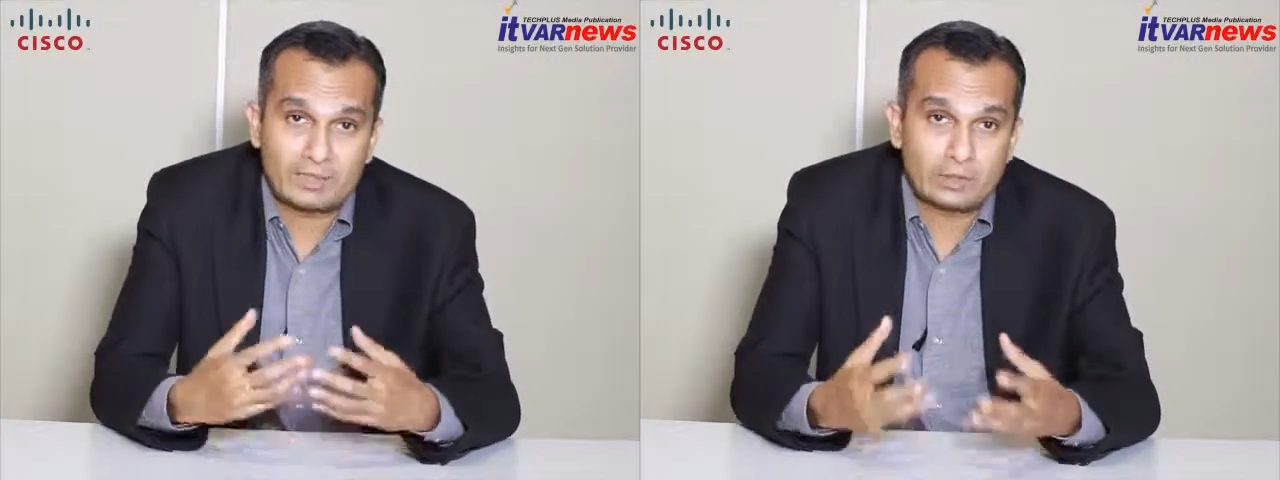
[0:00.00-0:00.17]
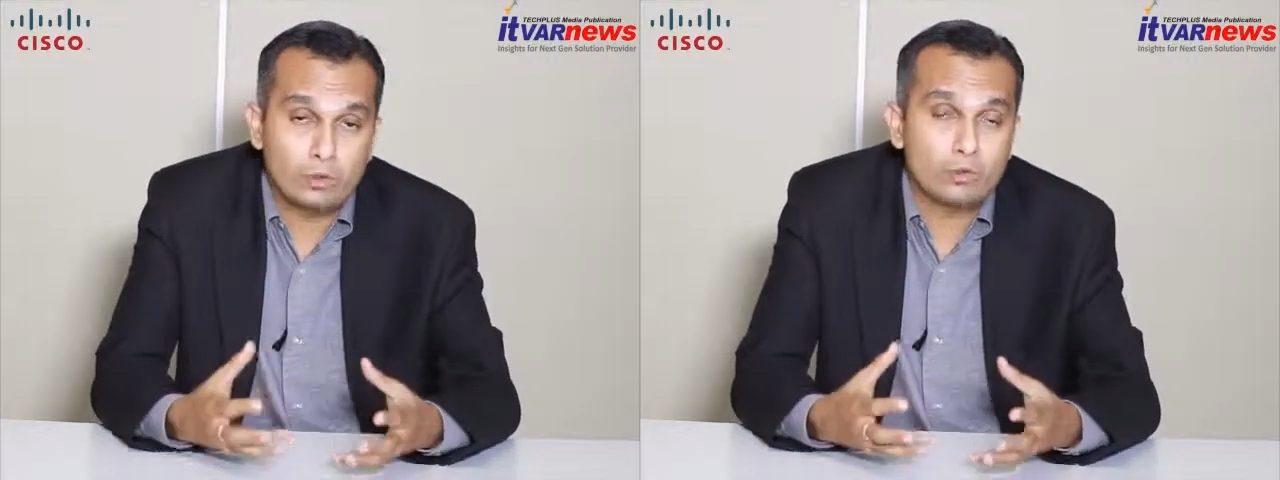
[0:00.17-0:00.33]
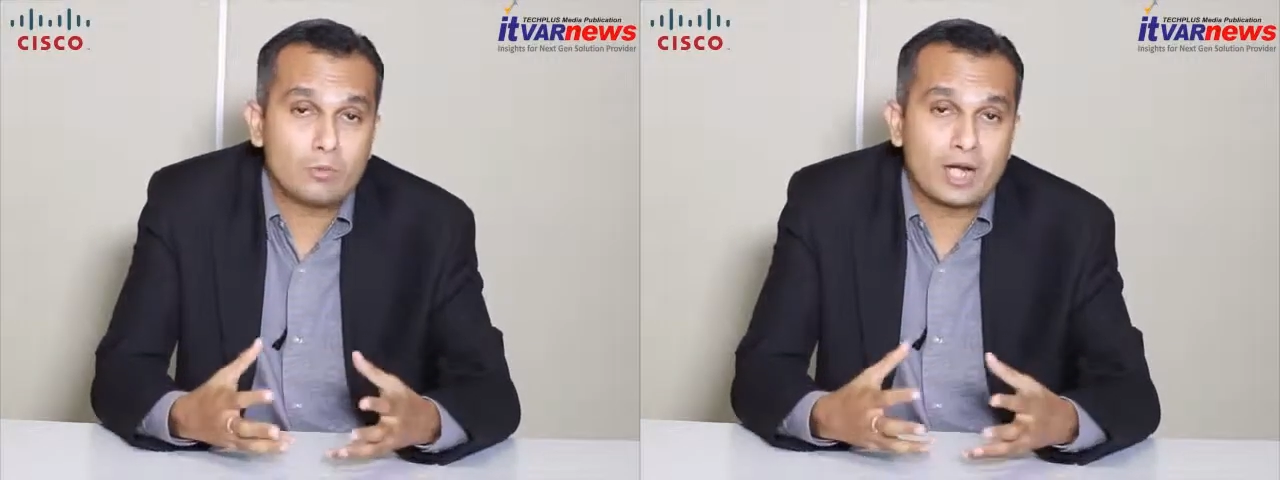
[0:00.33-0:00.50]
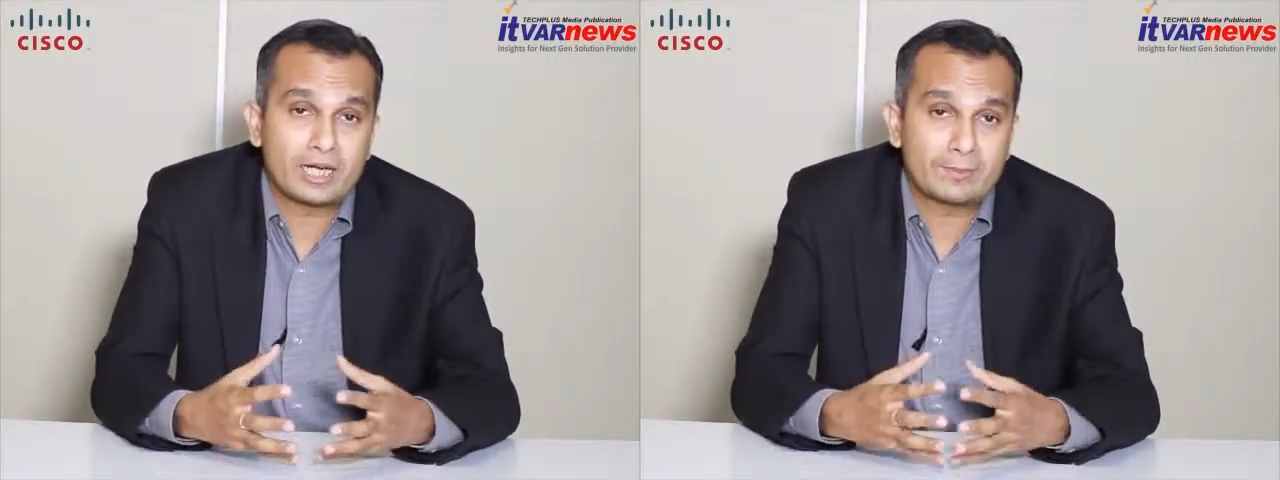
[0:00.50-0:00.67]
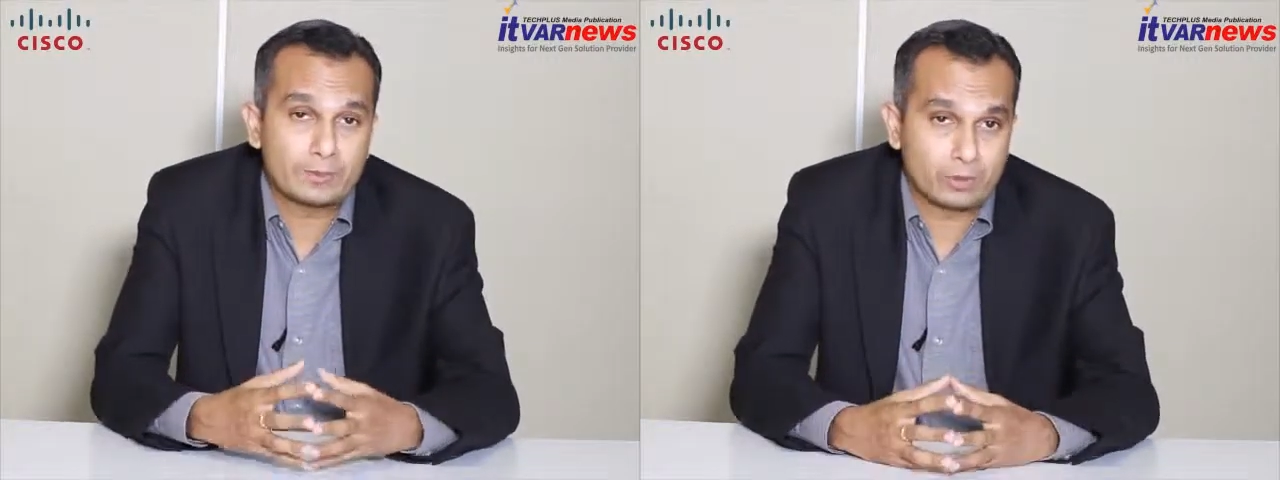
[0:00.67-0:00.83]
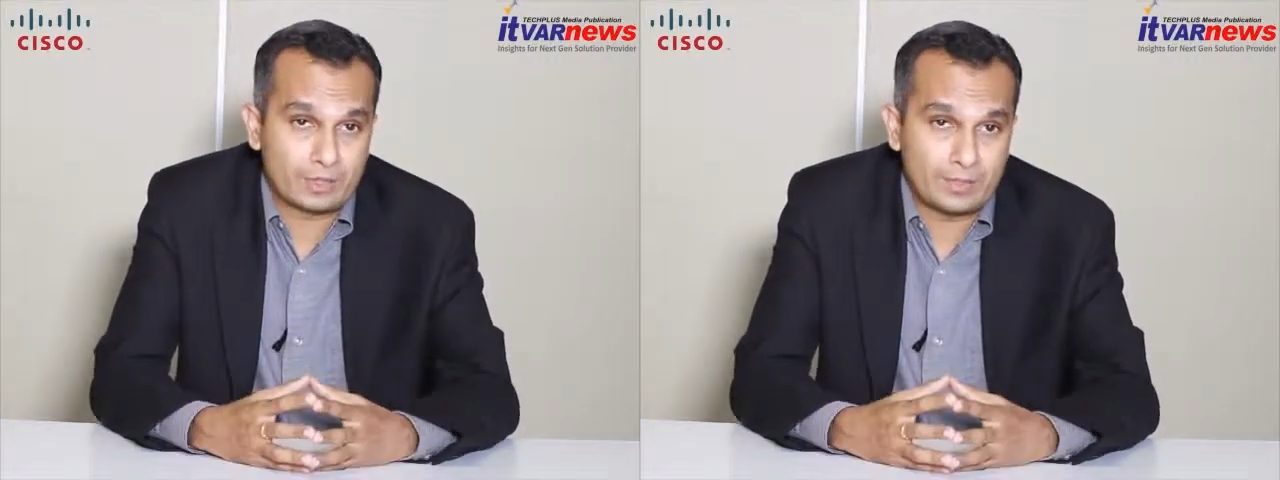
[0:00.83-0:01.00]
and go-to-market
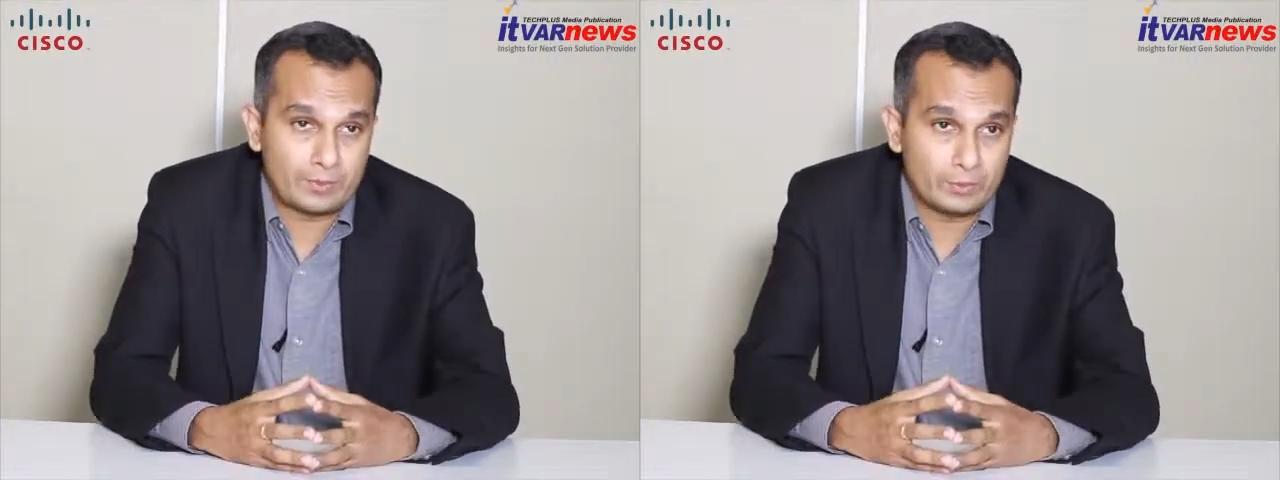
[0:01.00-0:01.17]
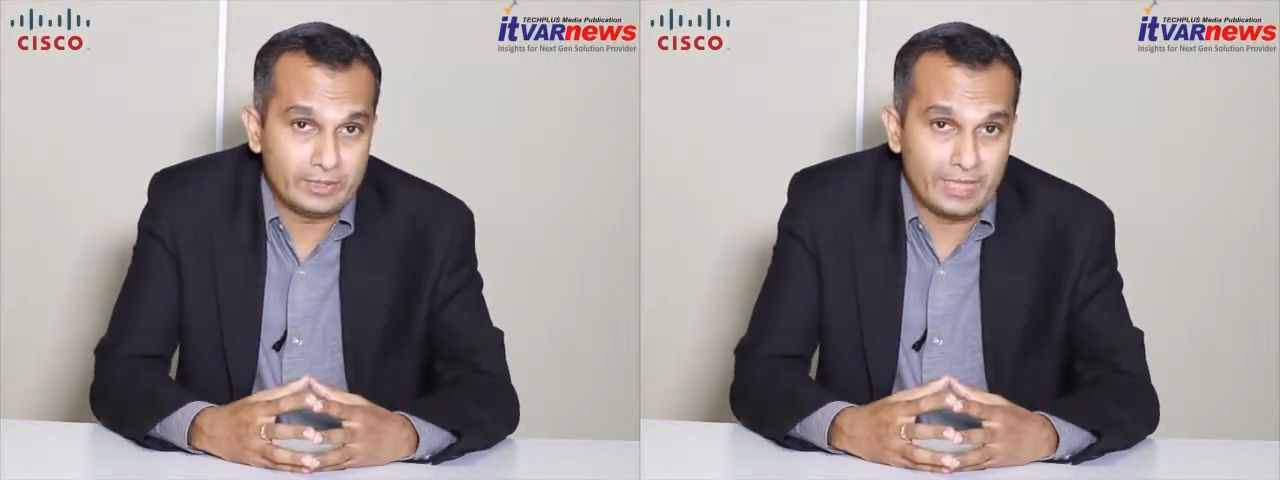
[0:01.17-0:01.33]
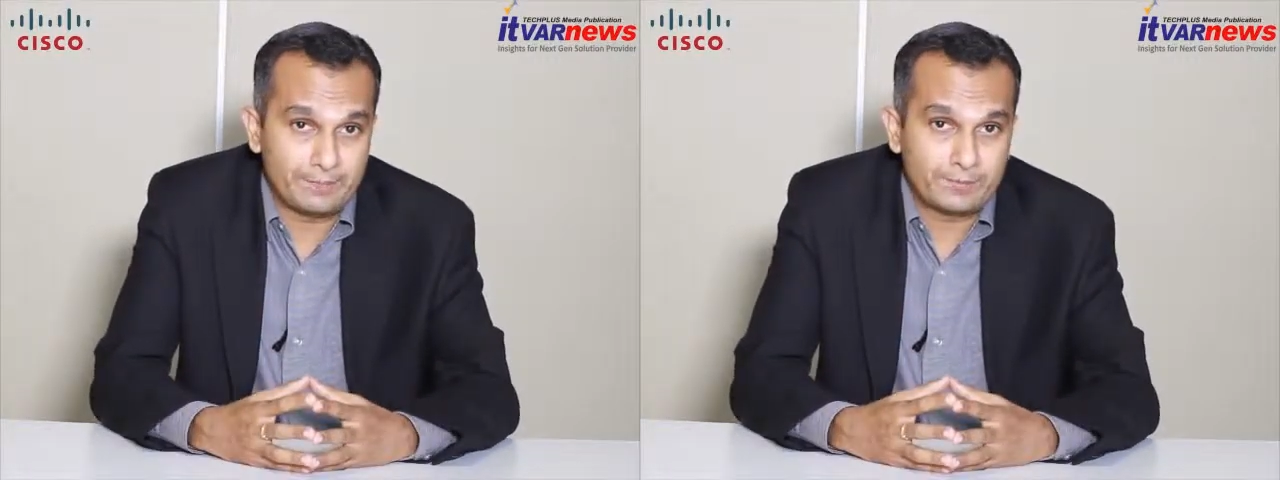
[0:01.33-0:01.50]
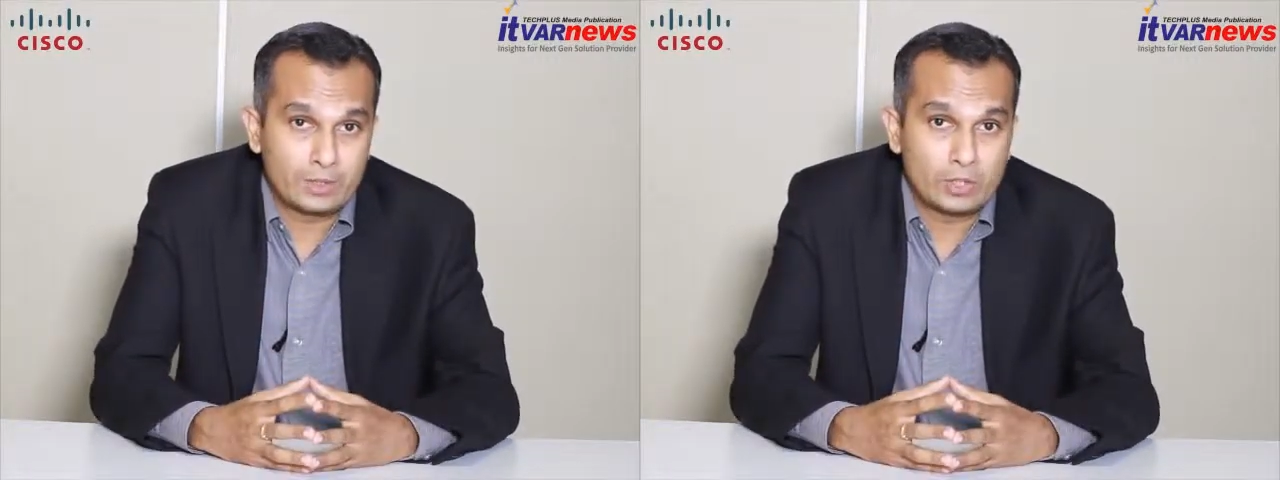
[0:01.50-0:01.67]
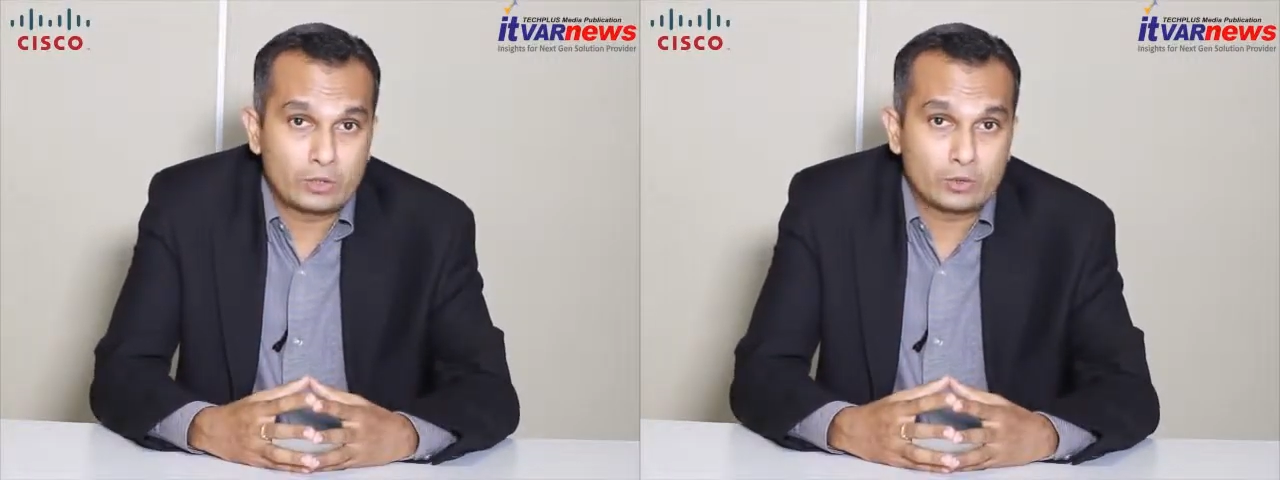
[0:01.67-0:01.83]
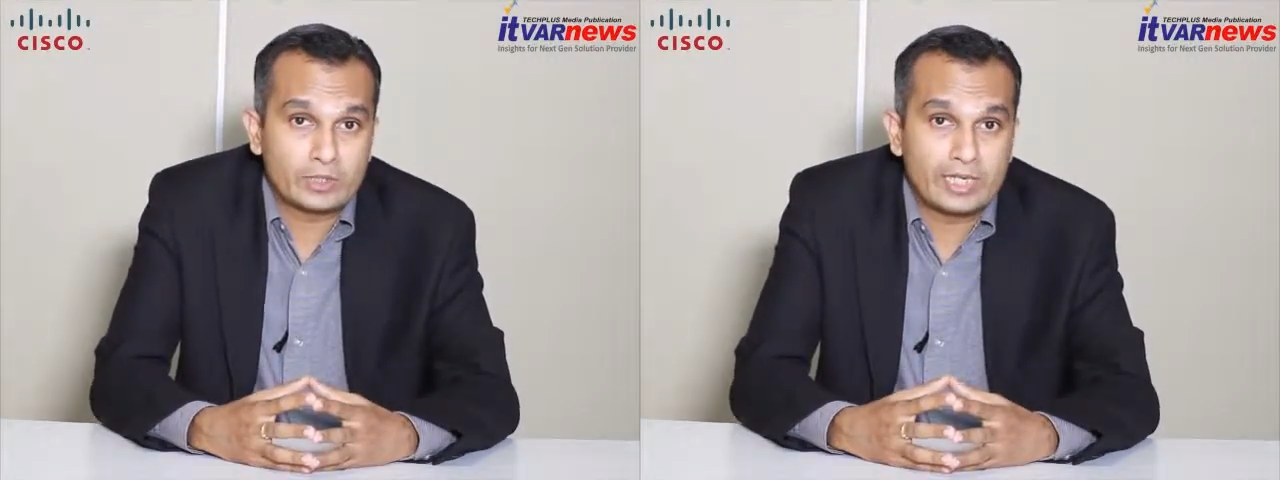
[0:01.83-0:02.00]
programs with them,
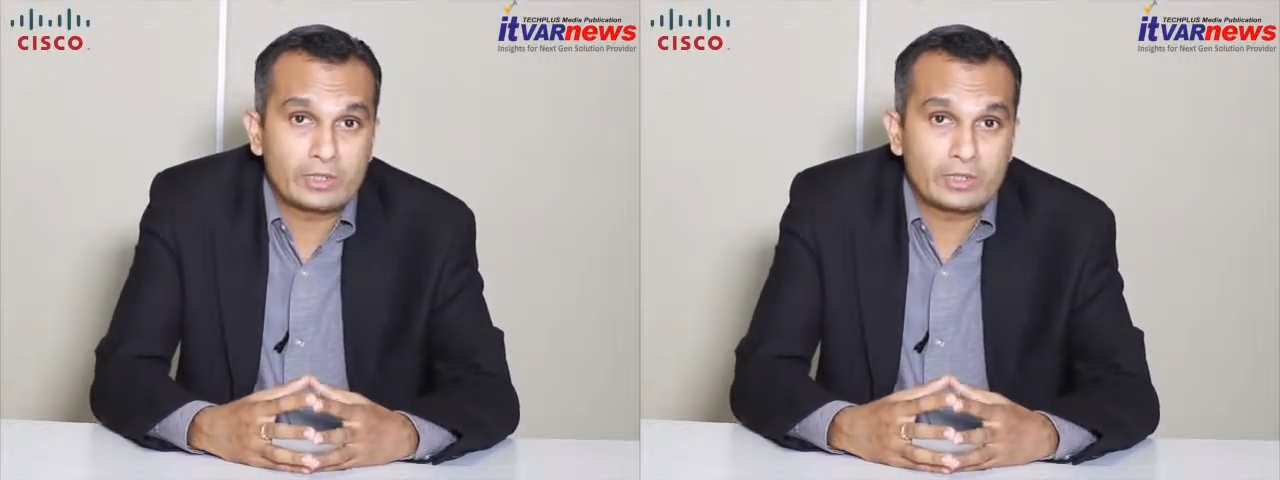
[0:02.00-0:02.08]
so that